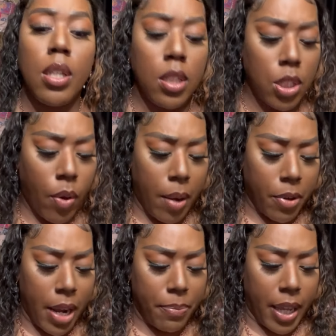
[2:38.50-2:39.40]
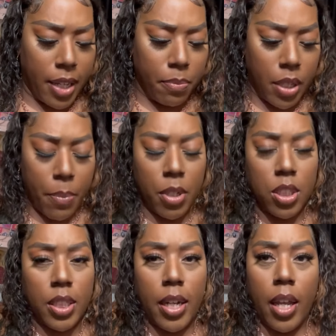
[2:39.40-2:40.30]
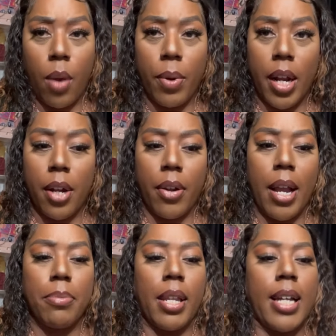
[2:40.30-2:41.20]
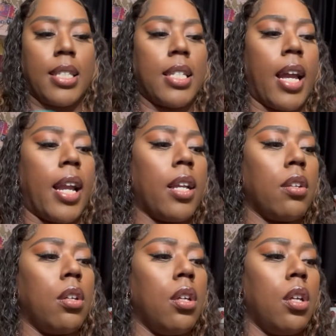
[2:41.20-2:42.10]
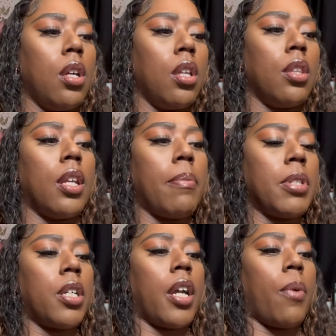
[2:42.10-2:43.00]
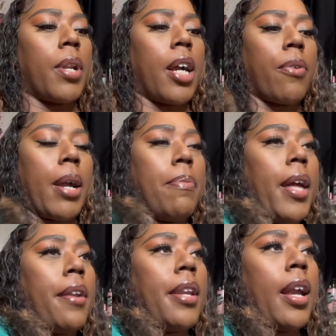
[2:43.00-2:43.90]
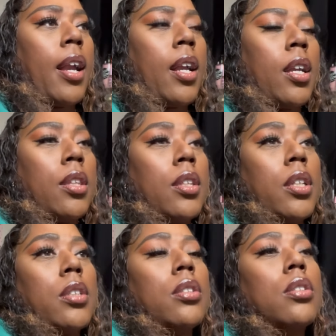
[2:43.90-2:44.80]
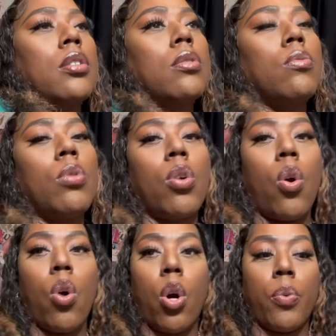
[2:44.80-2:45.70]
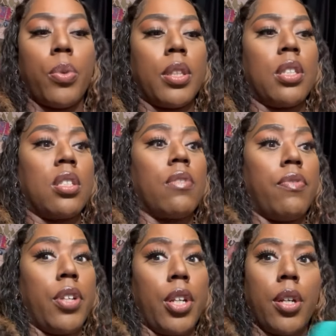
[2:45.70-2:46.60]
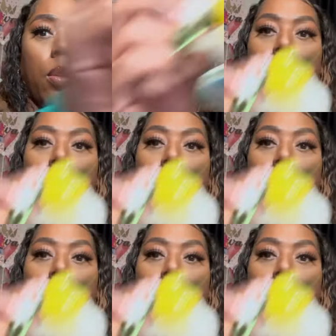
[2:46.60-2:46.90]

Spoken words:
So I grabbed that. But I'm going to tell y'all what I grabbed last night. Then I'm going to tell y'all what I grabbed that day. And then we'll go on with this video.